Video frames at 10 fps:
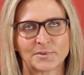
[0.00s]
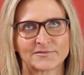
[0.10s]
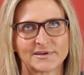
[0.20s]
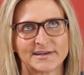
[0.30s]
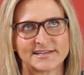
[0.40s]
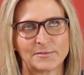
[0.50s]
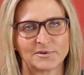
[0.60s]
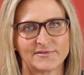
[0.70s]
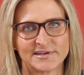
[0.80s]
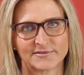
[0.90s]
perfect
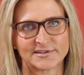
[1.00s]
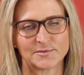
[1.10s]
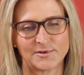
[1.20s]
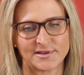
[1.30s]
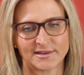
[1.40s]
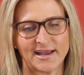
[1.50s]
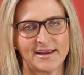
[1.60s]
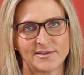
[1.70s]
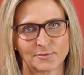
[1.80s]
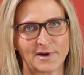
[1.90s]
example of the difference between the
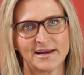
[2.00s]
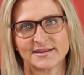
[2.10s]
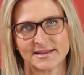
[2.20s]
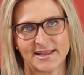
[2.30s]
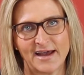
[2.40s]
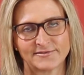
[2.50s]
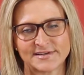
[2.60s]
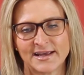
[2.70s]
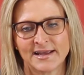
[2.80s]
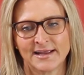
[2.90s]
right and the
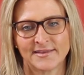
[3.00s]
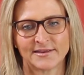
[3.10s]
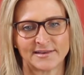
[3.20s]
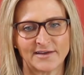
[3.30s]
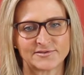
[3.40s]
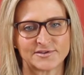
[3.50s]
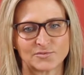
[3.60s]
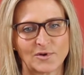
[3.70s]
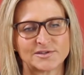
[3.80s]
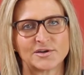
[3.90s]
left. The left
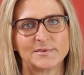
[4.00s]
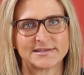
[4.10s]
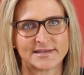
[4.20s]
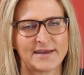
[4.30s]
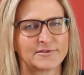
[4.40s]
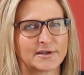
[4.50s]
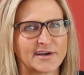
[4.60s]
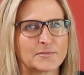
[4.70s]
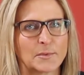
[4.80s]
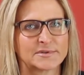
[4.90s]
just wants you to be safe. The
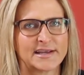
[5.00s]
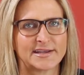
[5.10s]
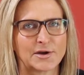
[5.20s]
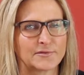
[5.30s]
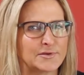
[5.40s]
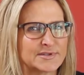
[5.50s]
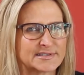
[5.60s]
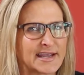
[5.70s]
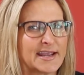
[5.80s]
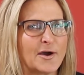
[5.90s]
government will take care of you.
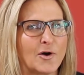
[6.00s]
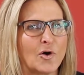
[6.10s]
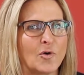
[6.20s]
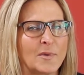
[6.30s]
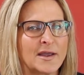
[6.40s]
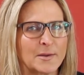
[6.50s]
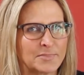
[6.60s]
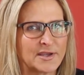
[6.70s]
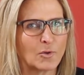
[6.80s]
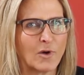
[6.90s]
Stay home.
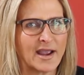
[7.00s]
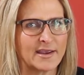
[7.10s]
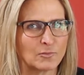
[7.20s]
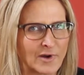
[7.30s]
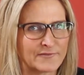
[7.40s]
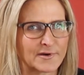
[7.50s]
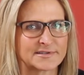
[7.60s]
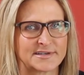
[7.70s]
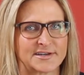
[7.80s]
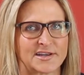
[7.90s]
Be quiet. Wait for
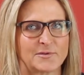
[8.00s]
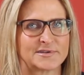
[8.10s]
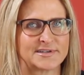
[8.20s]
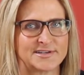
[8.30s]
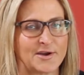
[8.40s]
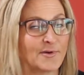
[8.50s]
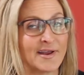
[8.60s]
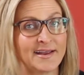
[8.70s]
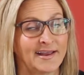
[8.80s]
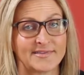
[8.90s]
us to tell you what to do.
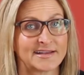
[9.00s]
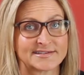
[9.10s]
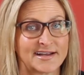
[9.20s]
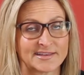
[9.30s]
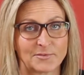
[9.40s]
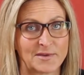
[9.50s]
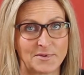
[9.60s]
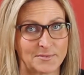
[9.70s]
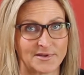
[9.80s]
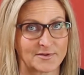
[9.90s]
And that's not the way
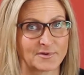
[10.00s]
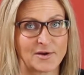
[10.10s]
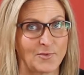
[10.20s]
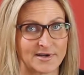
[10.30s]
people on the right want